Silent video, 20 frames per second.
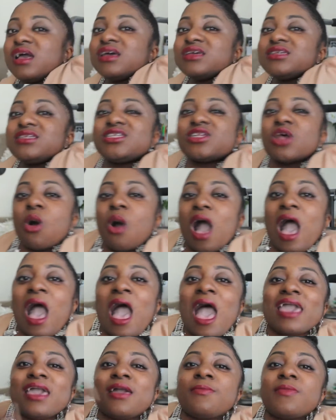So
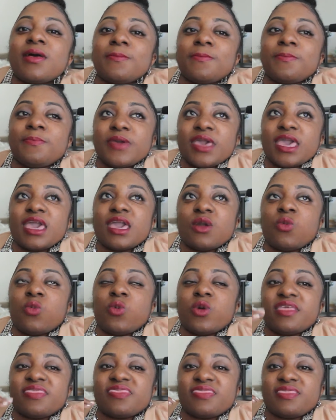I am a big
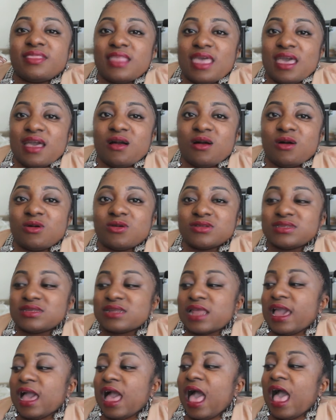with nails.
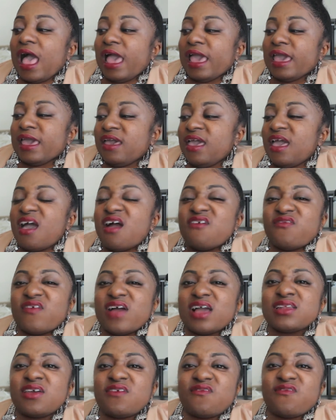Like, I
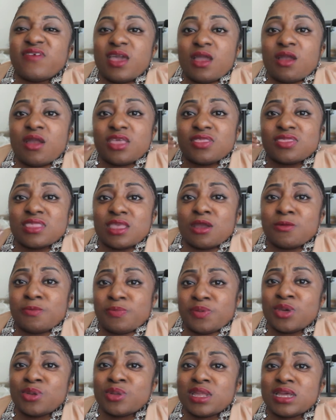find it very
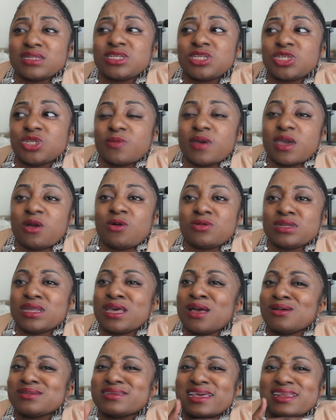therapeutic to do my own
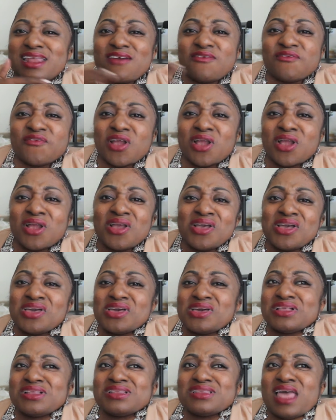nails. I never
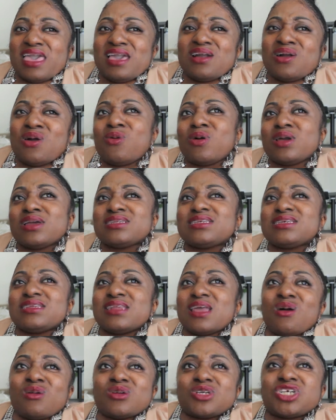like going to
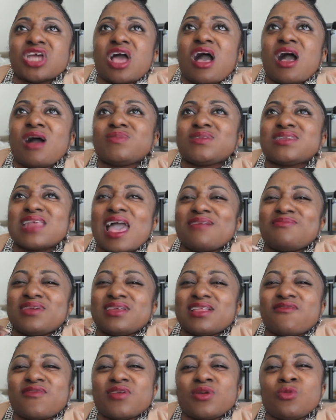nail shops. I
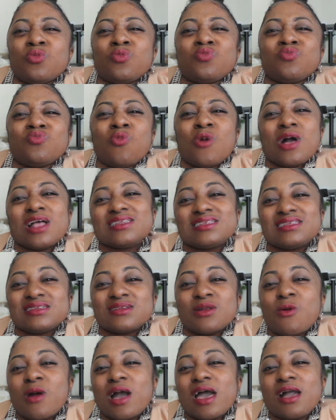mean, every once in
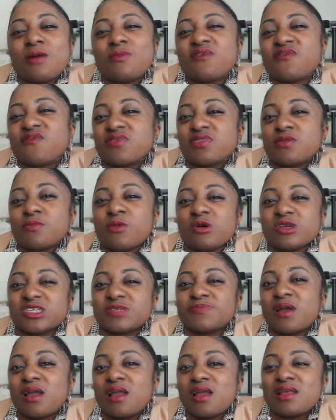a while, but for the
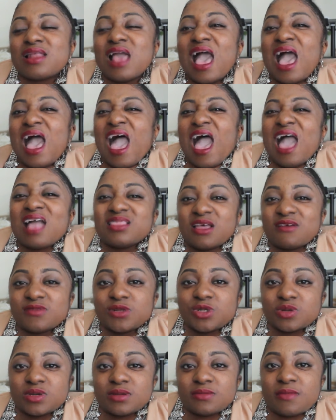most part, I
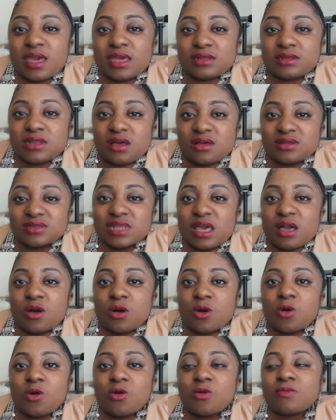love doing my nails at
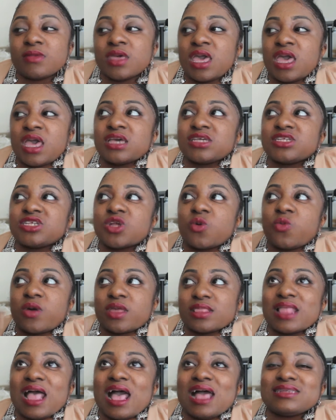home. So
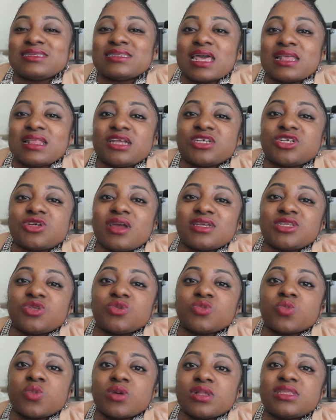with that said, I try
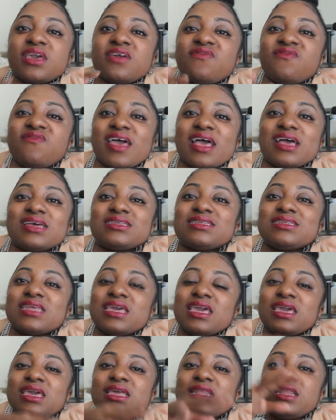to really invest
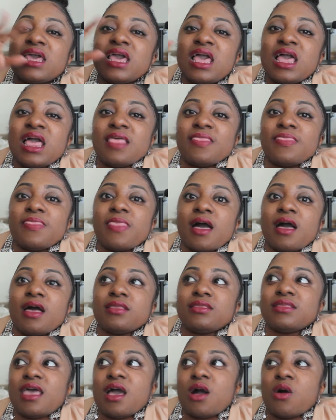in the
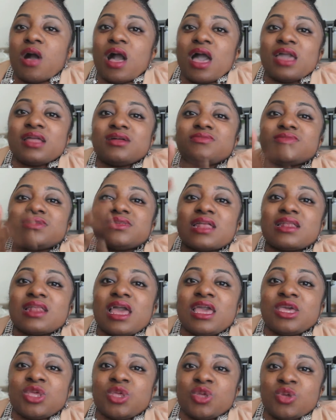nail items that
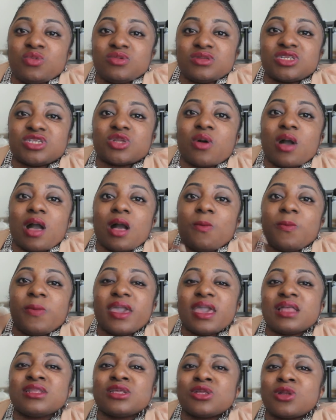I use. So I'll
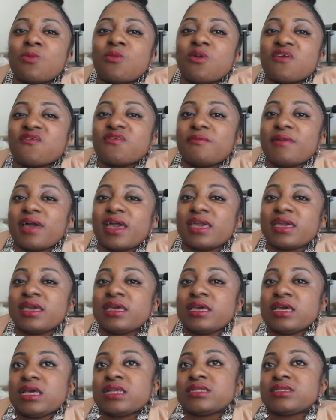pay a little more for my
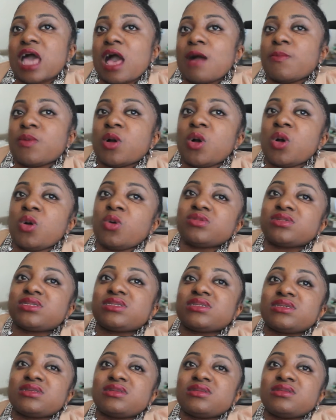top
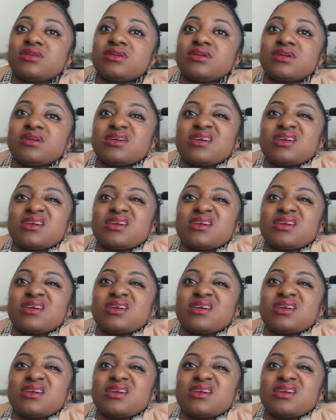coats and,